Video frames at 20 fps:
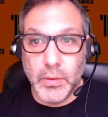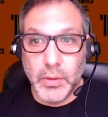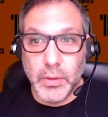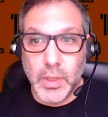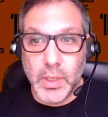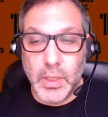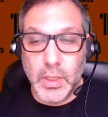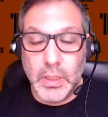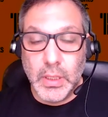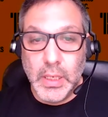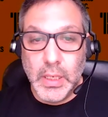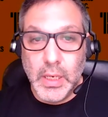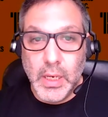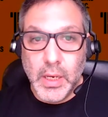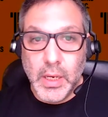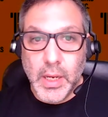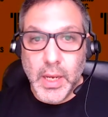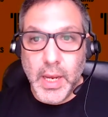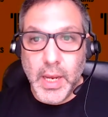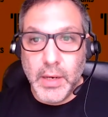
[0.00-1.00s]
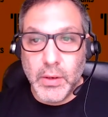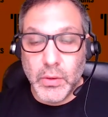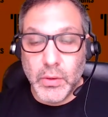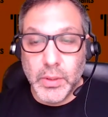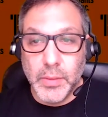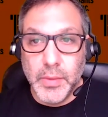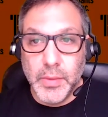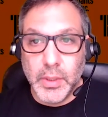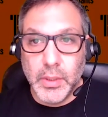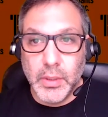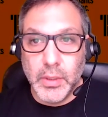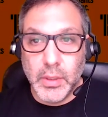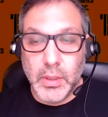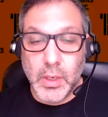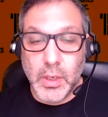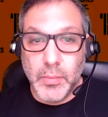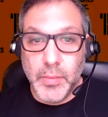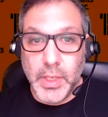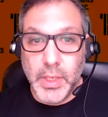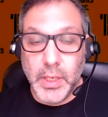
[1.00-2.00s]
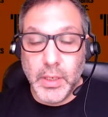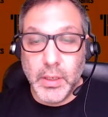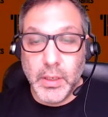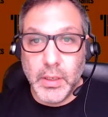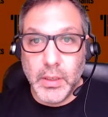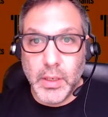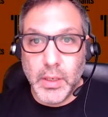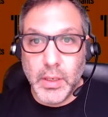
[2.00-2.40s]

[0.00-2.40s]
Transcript: along, and ultimately it culminated